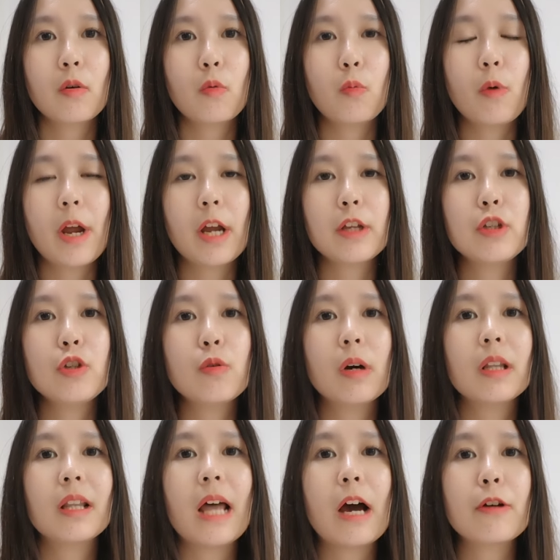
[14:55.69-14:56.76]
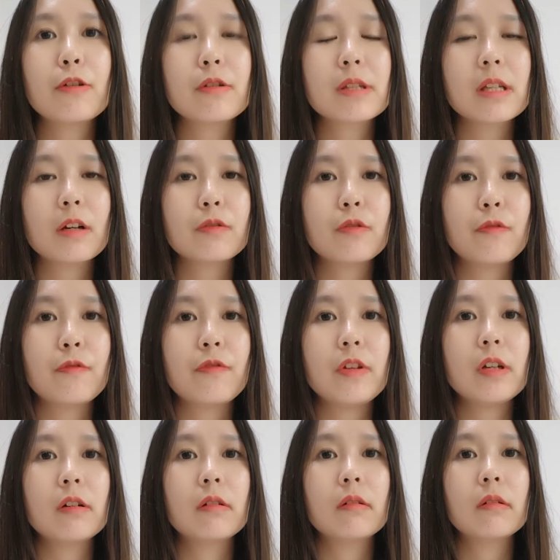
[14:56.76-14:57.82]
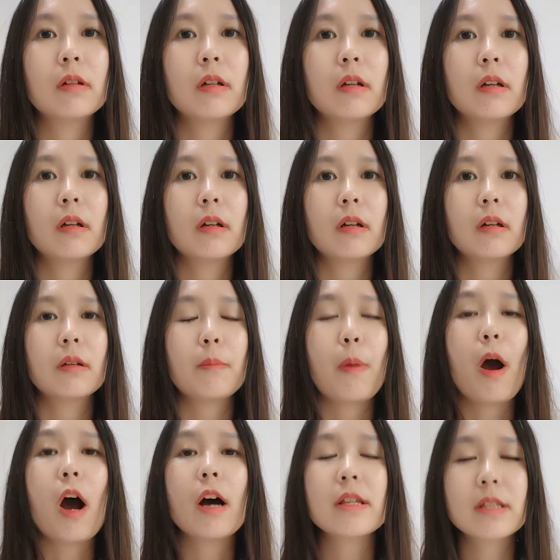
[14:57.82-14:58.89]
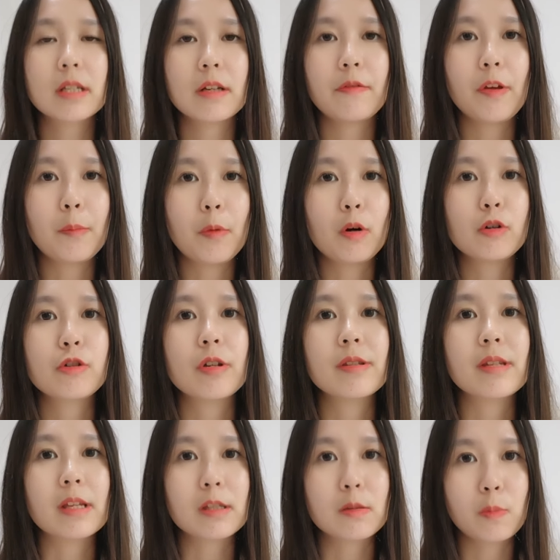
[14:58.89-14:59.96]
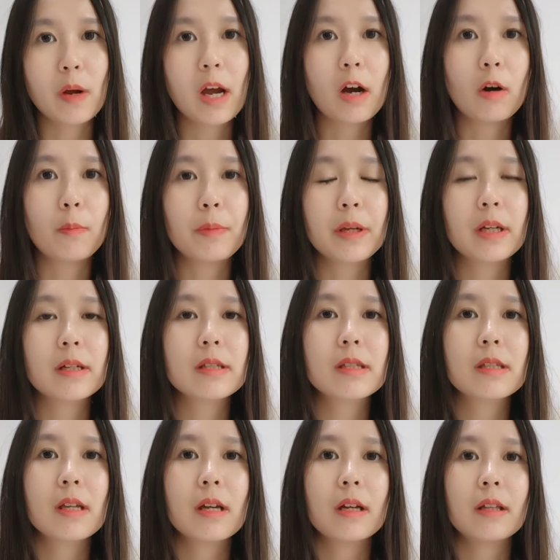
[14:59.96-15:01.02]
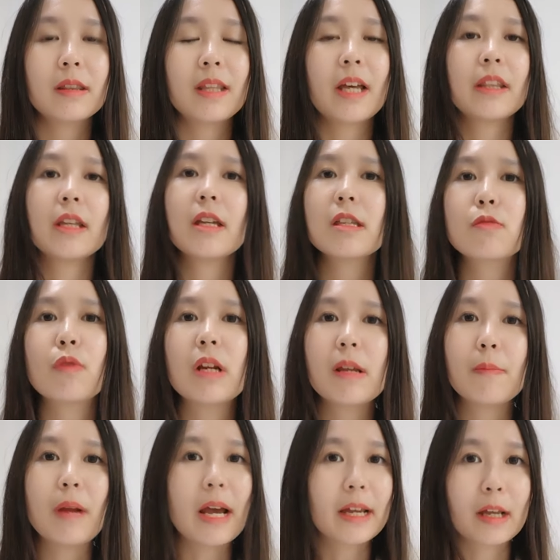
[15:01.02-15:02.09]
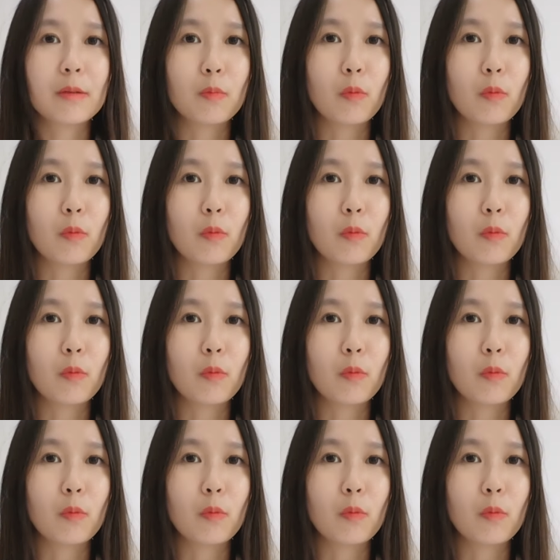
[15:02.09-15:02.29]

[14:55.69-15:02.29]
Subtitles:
where you allow yourself to feel positive emotions as well, because nothing is really black and